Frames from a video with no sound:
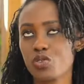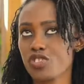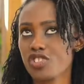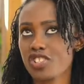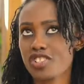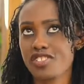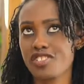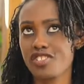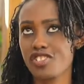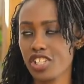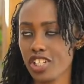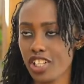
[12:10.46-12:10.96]

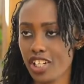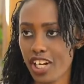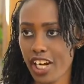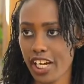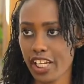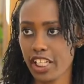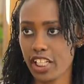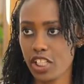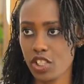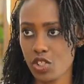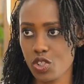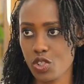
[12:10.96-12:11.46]
just
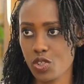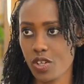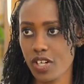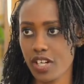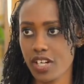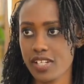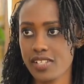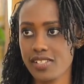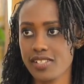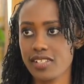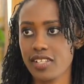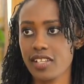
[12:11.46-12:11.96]
generally
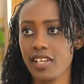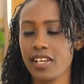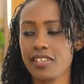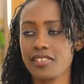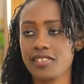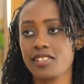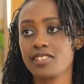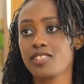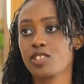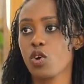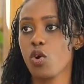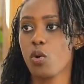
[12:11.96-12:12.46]
insurance,
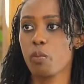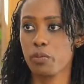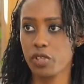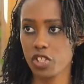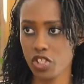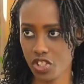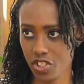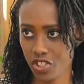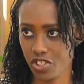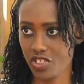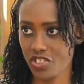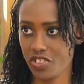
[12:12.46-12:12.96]
it's
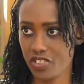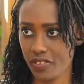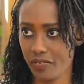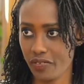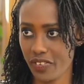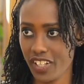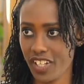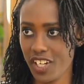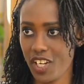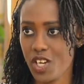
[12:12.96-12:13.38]
commission driven.